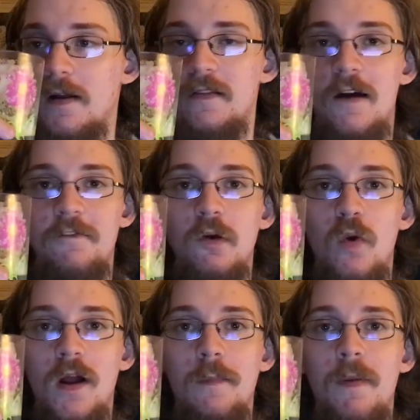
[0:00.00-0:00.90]
I definitely
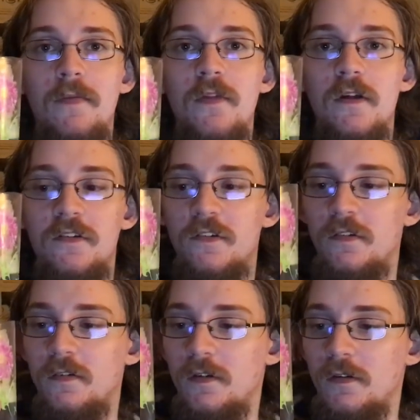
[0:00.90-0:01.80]
recommend this.
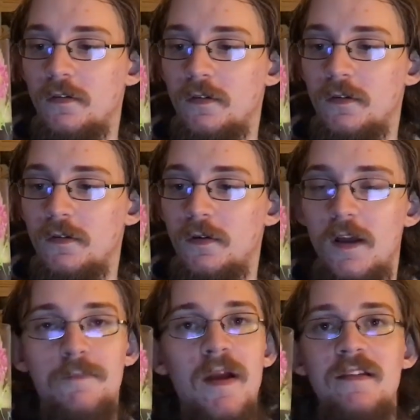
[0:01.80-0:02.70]

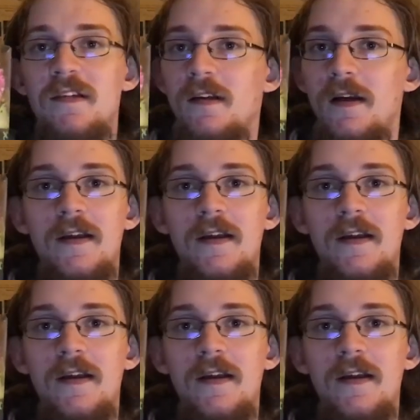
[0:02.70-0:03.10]
It's basically,